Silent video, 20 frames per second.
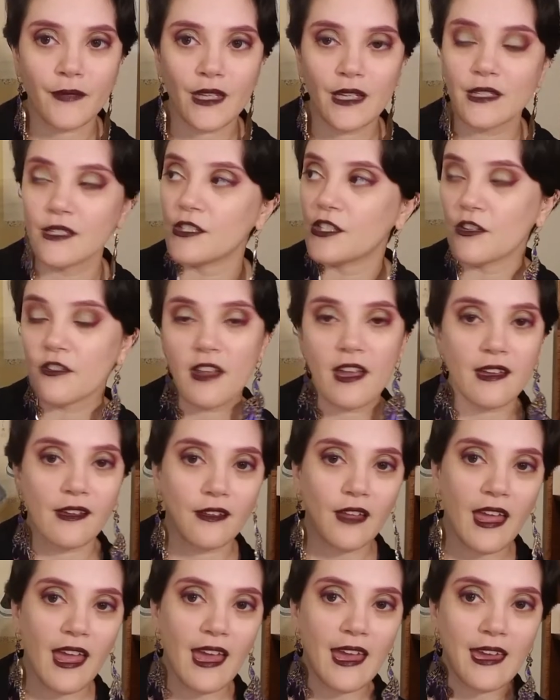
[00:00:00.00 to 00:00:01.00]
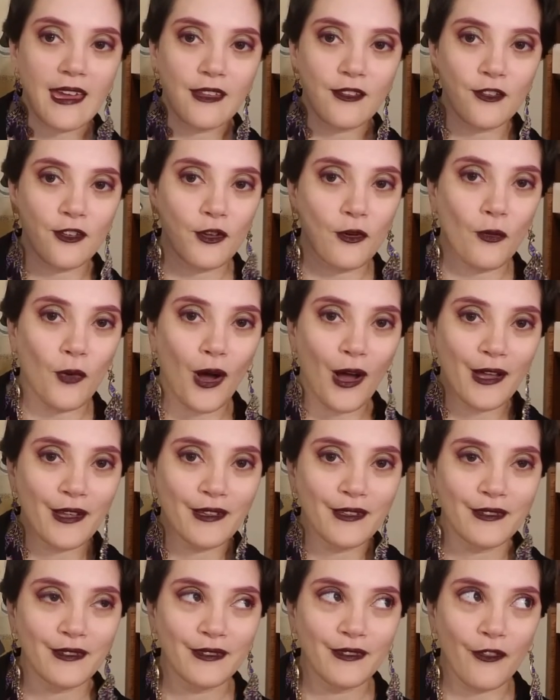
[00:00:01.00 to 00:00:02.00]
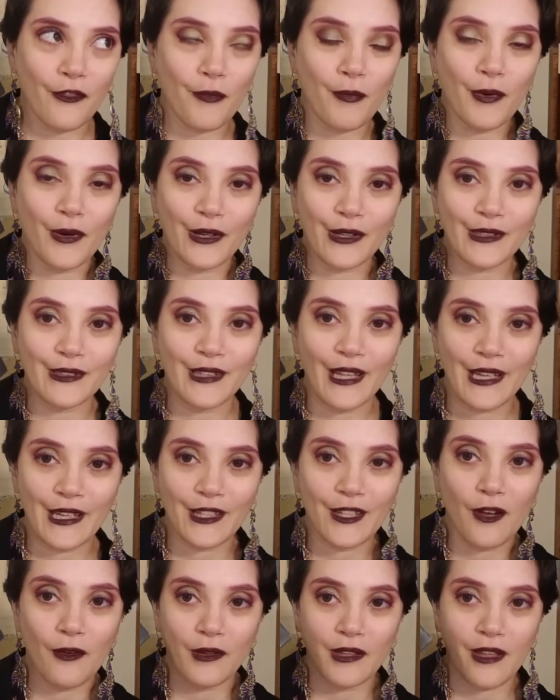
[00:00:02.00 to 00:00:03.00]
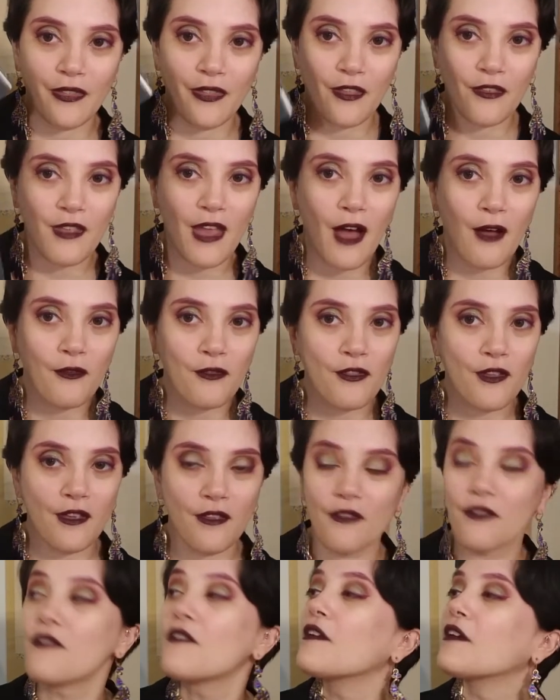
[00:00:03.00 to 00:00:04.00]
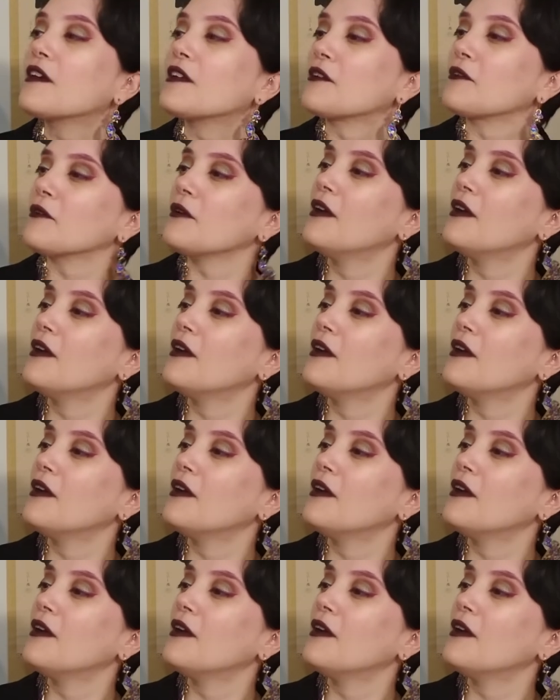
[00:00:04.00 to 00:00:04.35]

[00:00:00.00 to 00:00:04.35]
she's like, hey, do you want this book? Like, no one in this house is gonna,